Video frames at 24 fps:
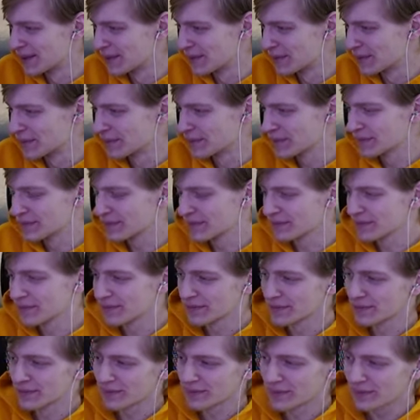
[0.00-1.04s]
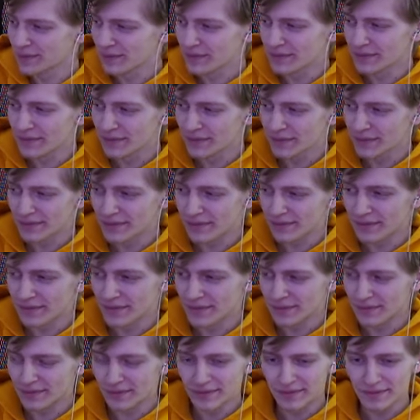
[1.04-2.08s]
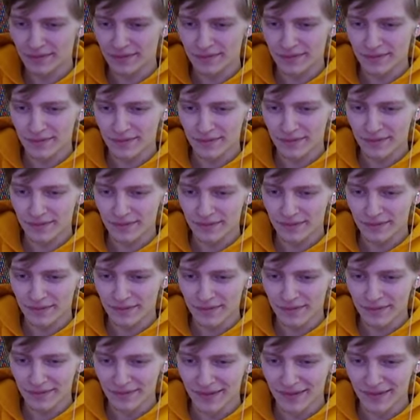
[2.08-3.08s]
This person isn't speaking.